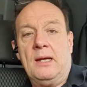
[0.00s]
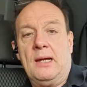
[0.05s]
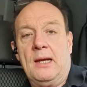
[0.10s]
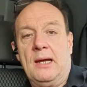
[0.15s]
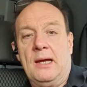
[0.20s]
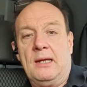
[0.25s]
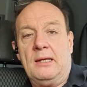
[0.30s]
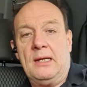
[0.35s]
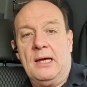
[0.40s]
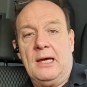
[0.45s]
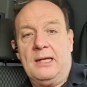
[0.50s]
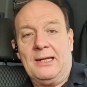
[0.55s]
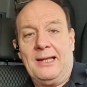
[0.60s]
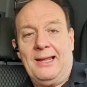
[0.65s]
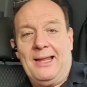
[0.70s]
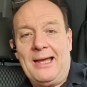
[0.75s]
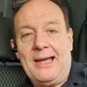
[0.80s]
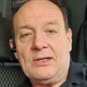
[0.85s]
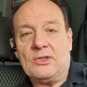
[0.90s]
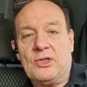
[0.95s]
and an
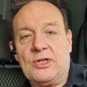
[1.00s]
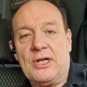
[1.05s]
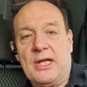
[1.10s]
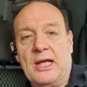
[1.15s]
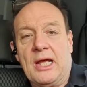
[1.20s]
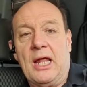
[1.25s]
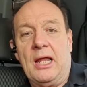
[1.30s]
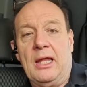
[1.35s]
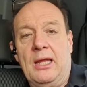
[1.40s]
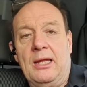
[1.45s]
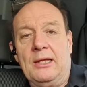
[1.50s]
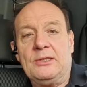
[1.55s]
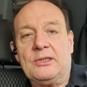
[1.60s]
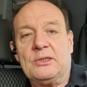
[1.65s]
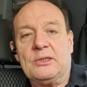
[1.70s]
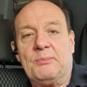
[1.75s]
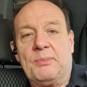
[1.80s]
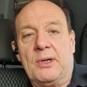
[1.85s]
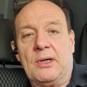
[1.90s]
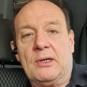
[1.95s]
electric
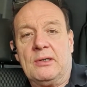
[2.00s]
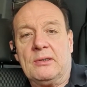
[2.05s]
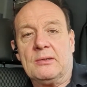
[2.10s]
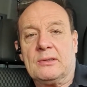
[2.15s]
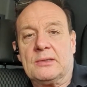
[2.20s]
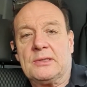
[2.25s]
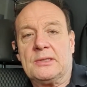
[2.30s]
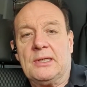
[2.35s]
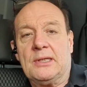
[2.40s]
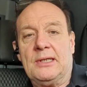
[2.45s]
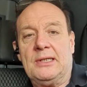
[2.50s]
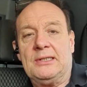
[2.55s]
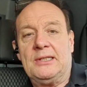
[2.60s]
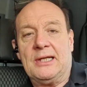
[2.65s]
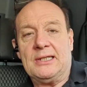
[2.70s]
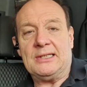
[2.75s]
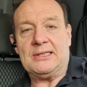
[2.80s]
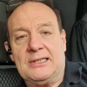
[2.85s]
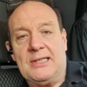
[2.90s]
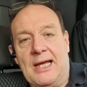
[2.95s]
lunchbox is
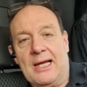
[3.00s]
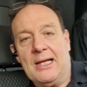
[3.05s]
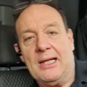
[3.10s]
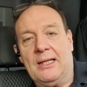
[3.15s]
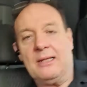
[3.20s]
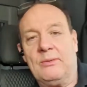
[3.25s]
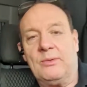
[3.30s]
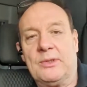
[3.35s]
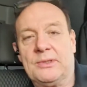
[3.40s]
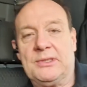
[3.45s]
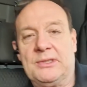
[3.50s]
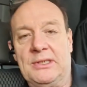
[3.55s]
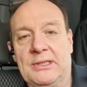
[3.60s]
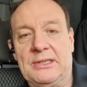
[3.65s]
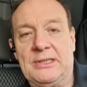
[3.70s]
exactly what it